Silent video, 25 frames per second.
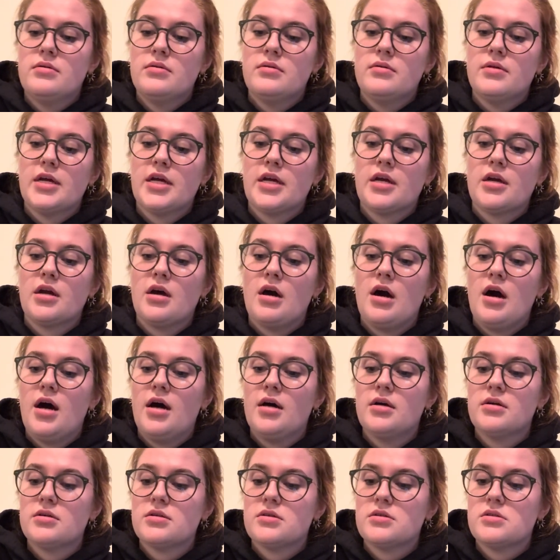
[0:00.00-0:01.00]
like
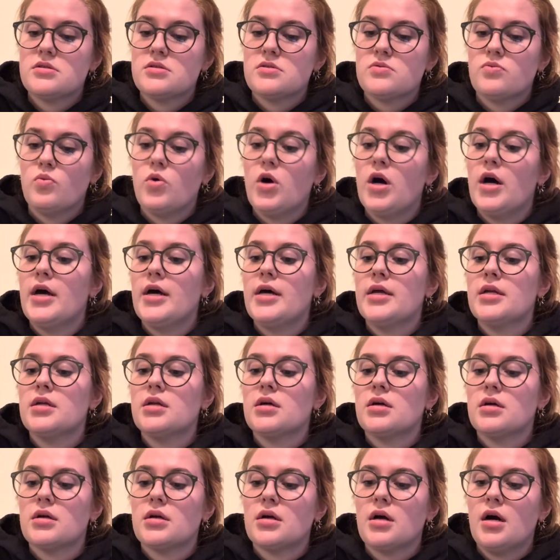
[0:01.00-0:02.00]

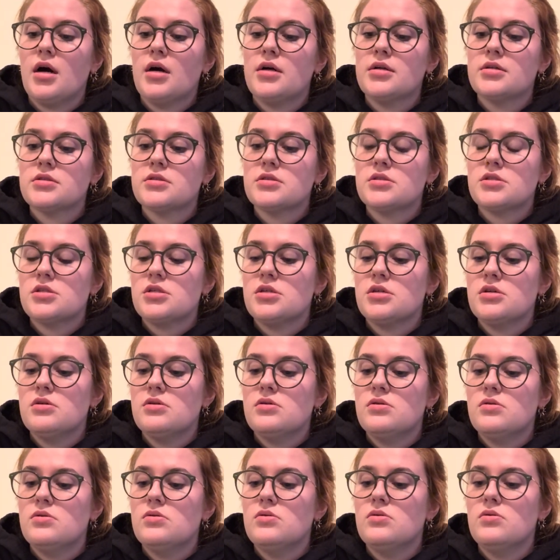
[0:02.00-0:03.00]
COX-1,
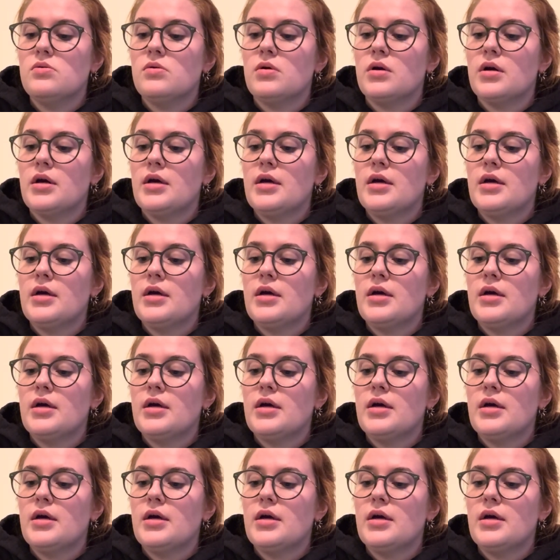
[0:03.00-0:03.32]
COX-2,